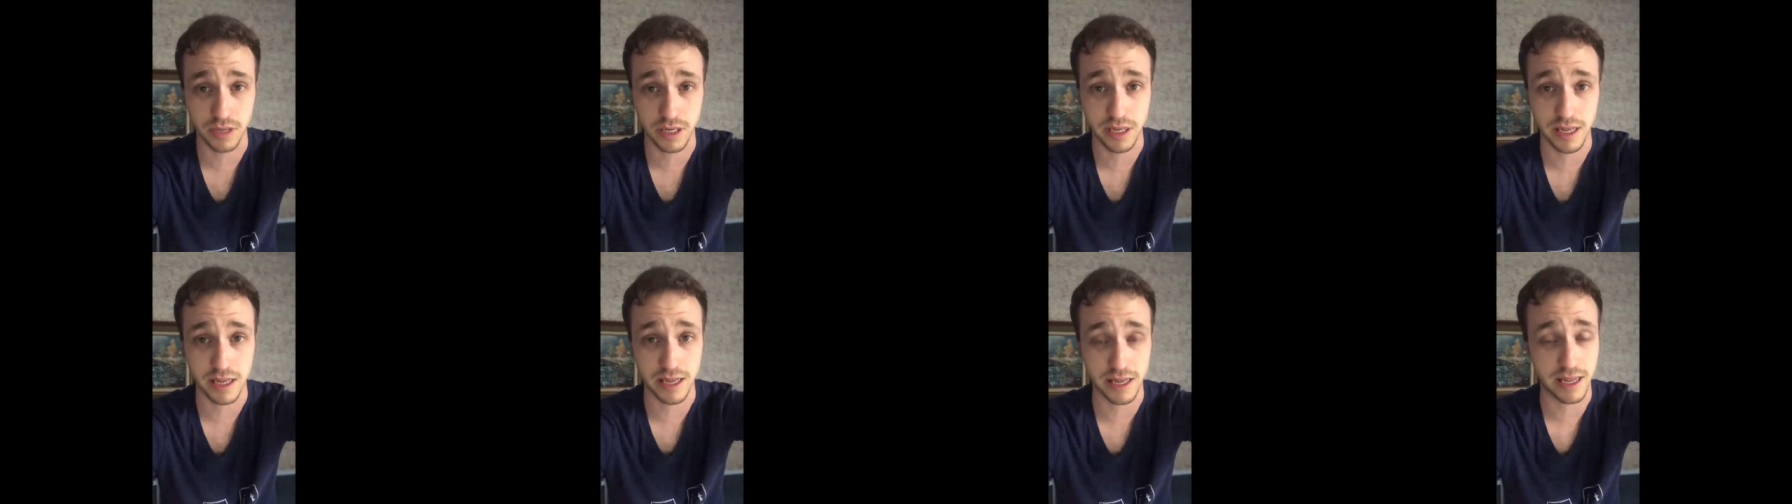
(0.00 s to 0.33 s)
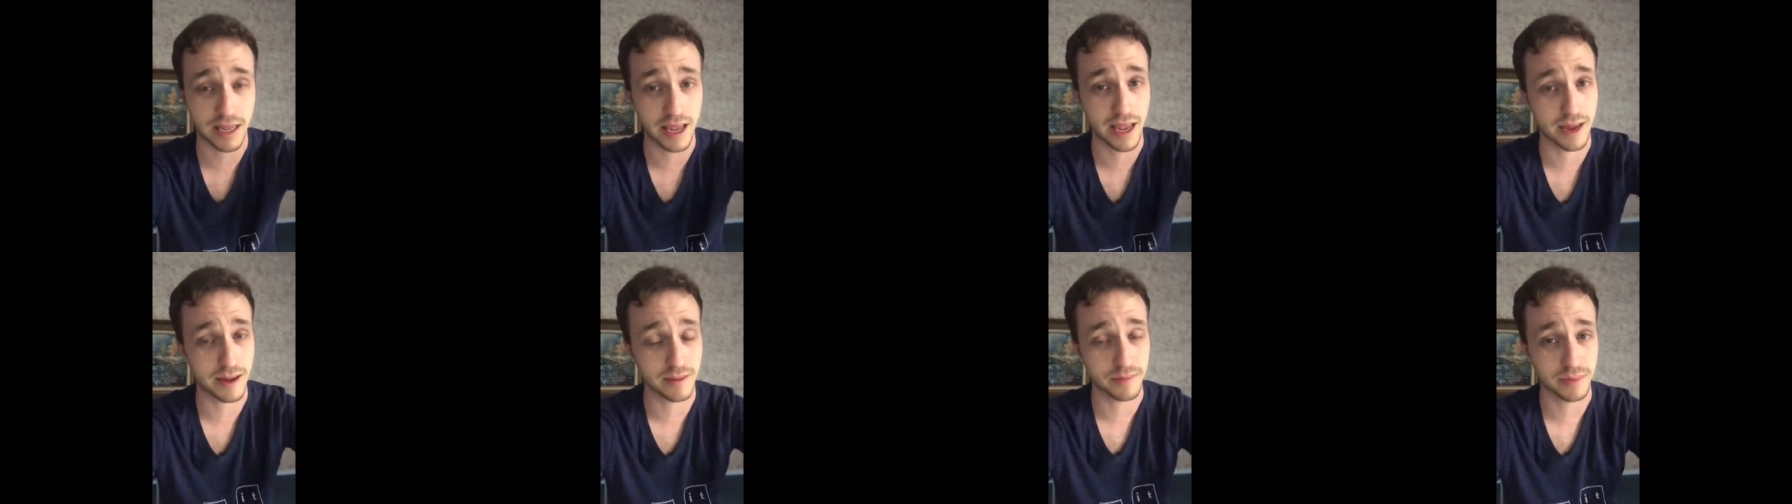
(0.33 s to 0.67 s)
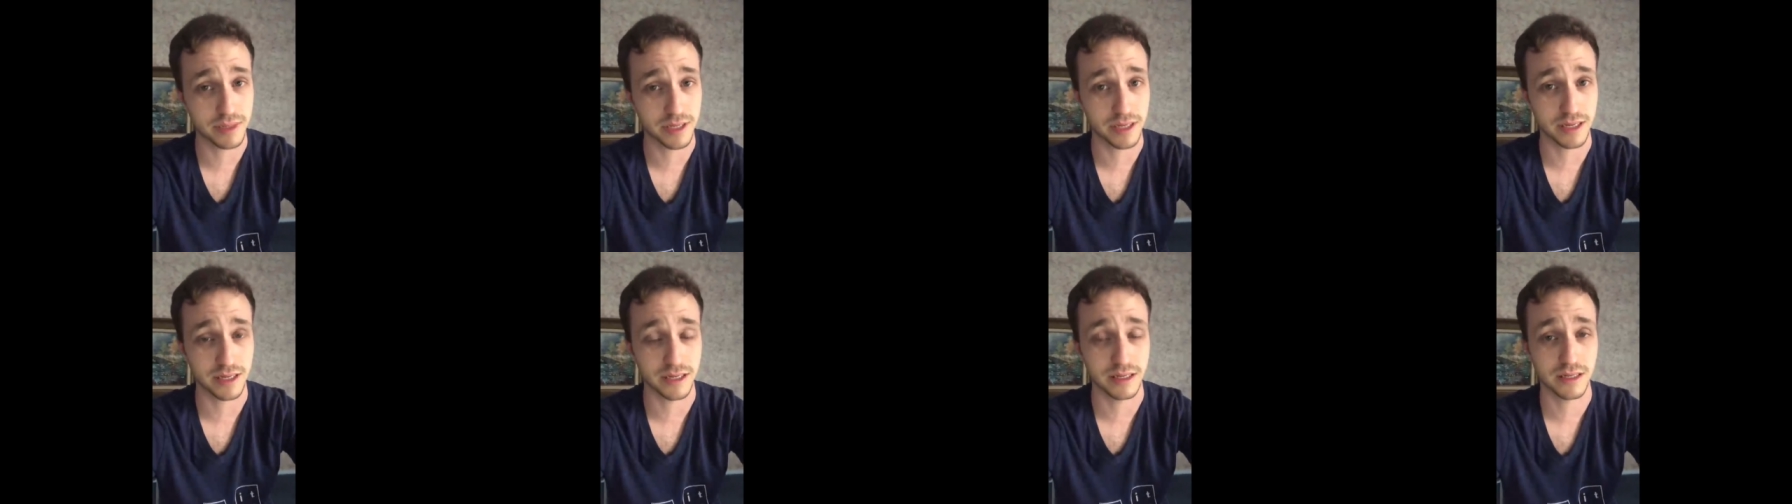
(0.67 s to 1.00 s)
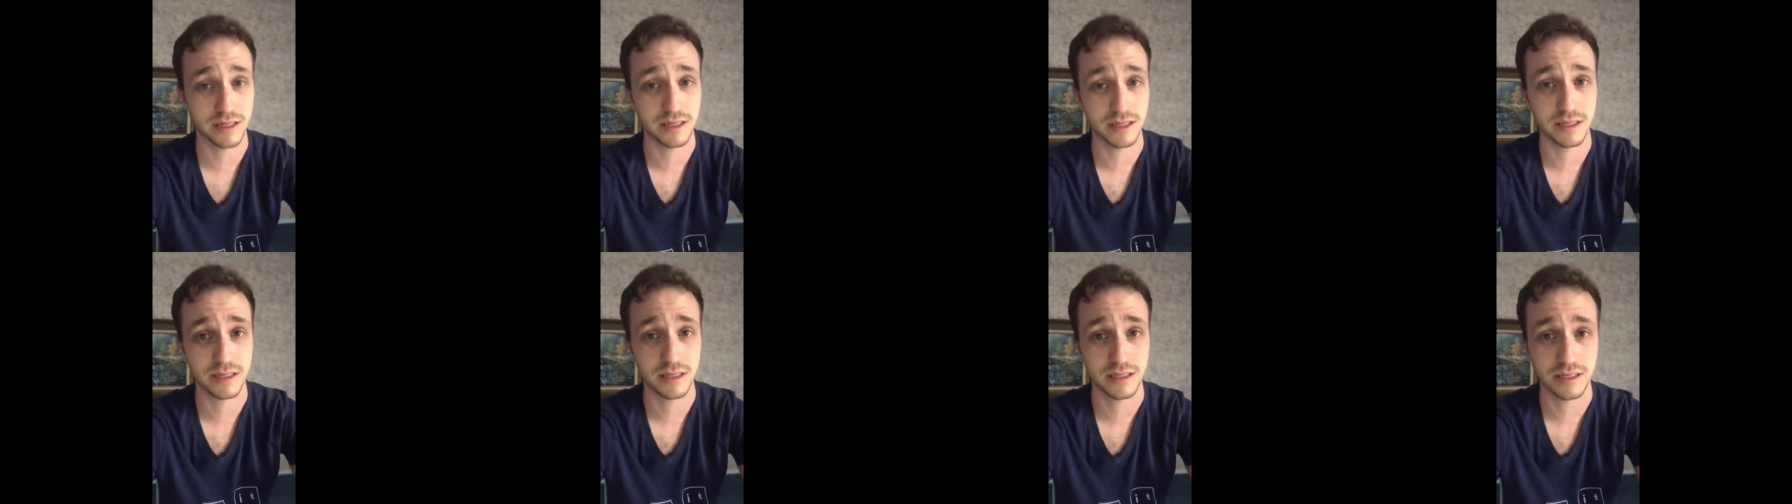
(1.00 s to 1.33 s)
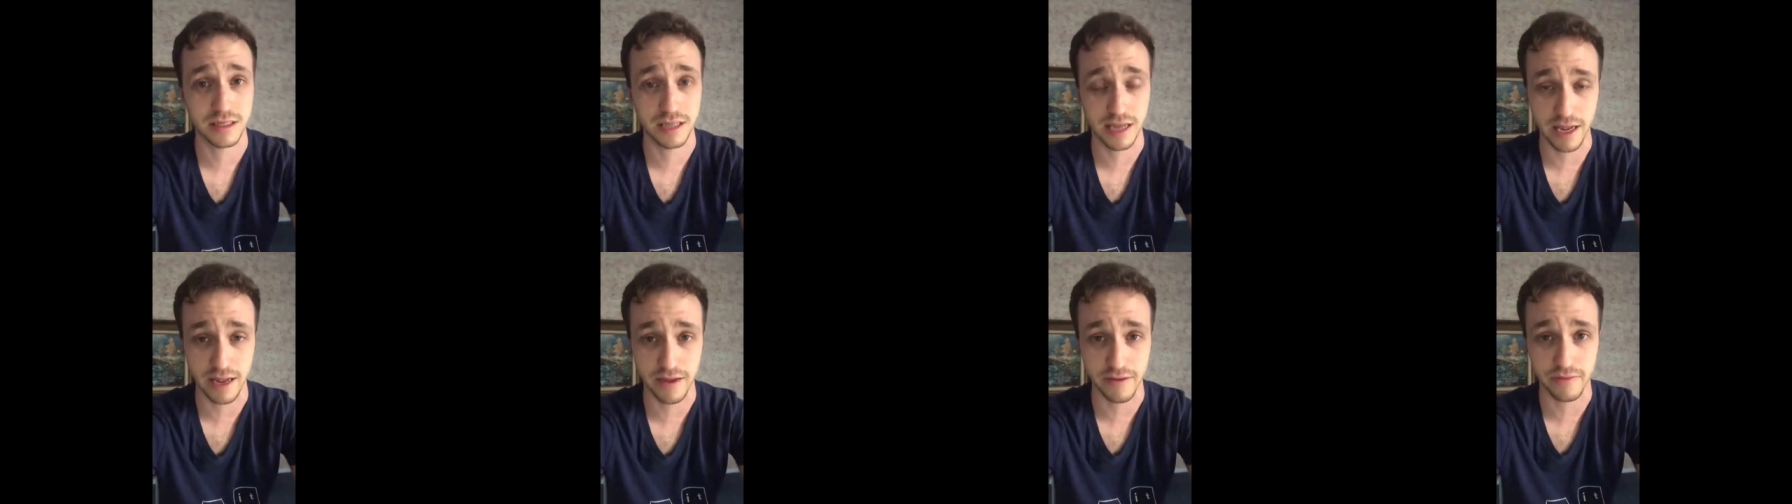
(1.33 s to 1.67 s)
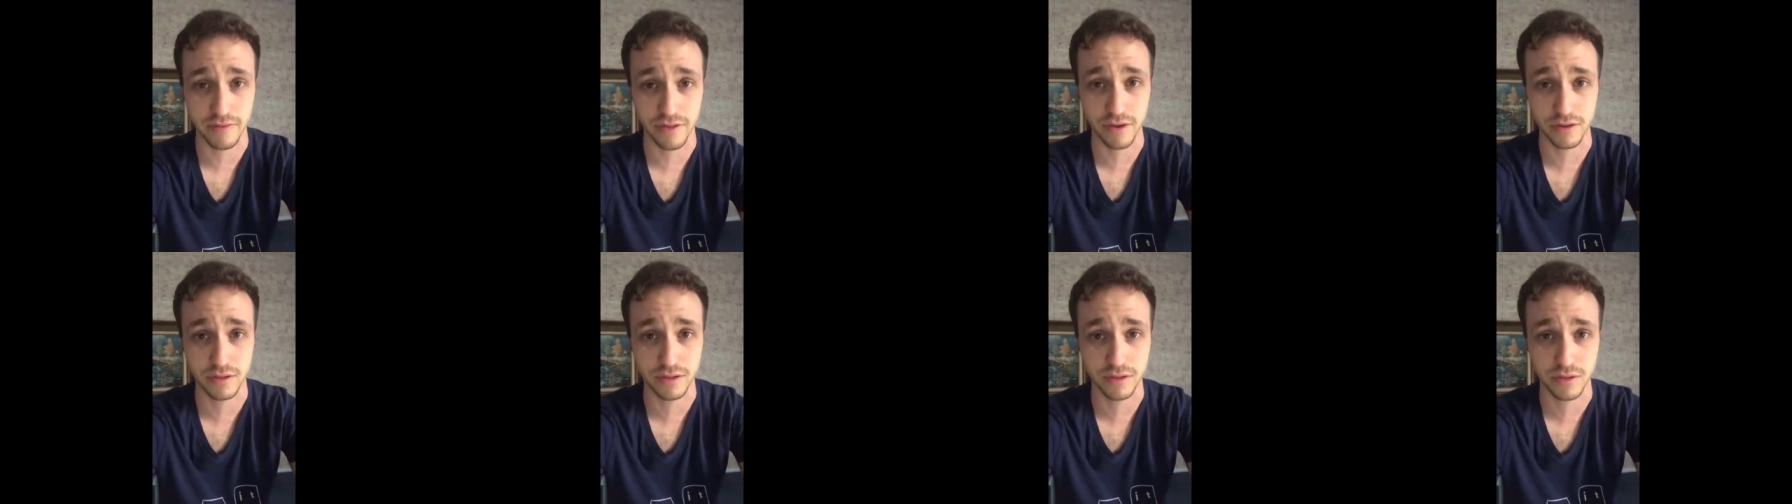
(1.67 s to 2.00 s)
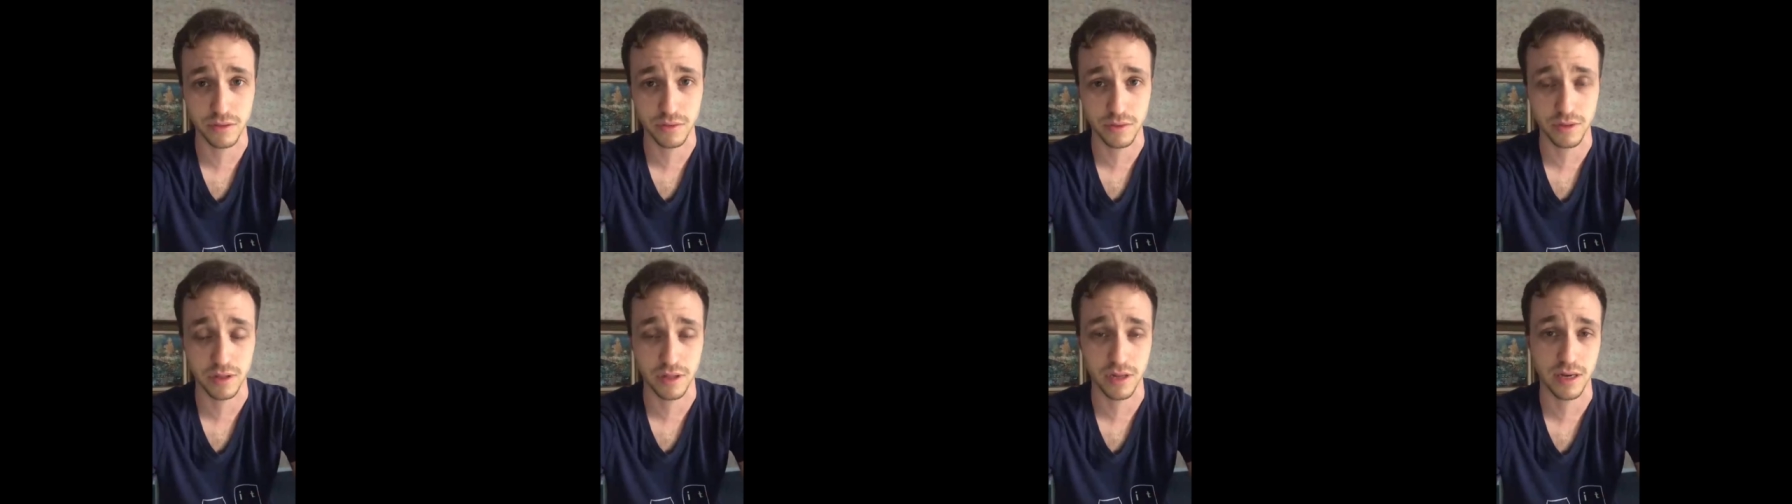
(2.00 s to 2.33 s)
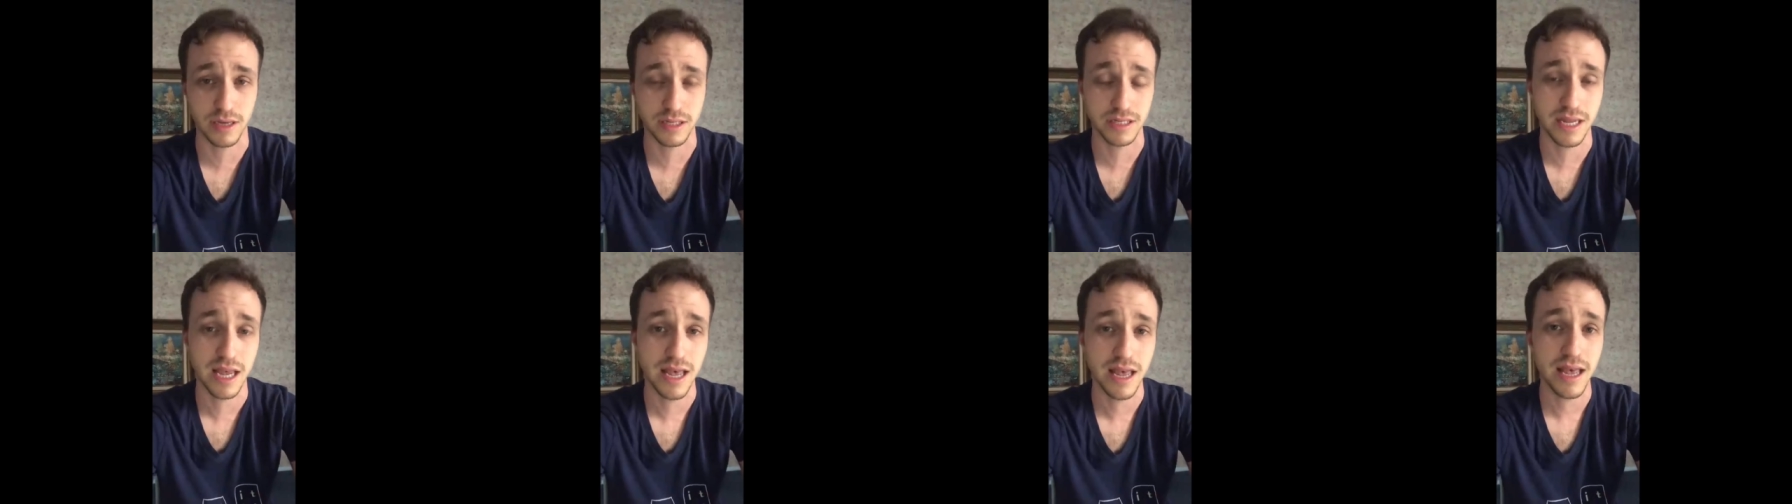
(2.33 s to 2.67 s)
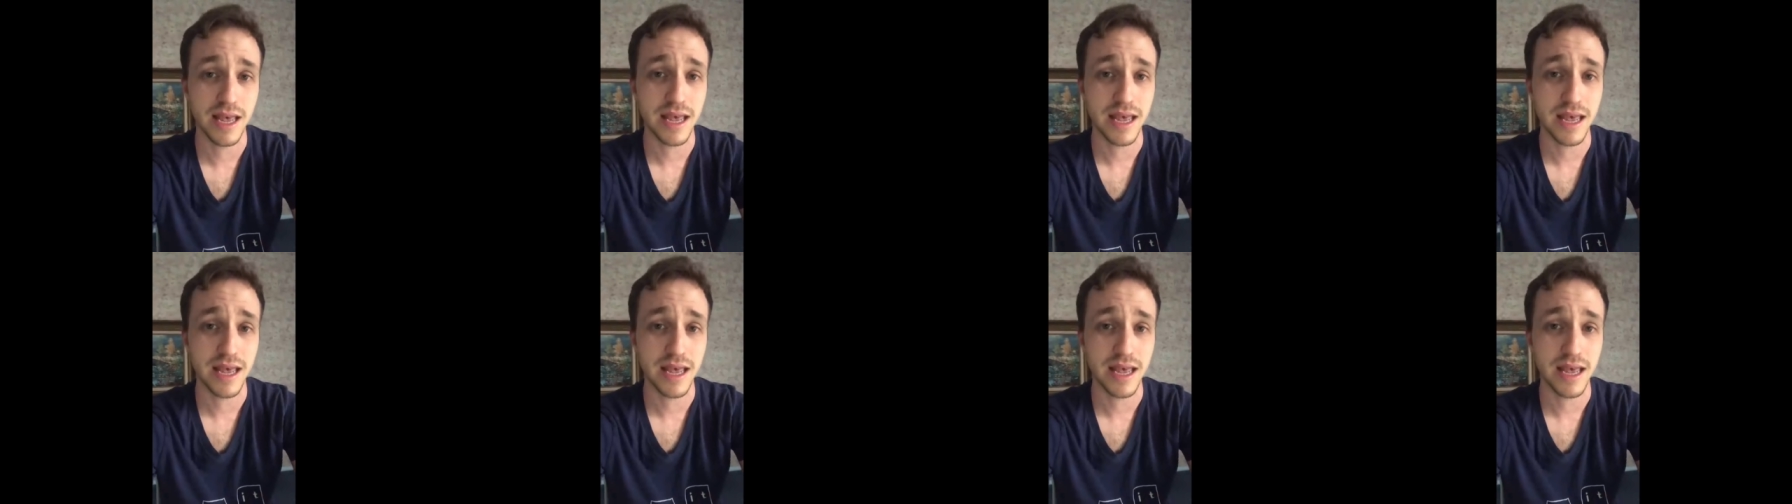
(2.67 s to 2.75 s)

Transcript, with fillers: he came to save those who were lost.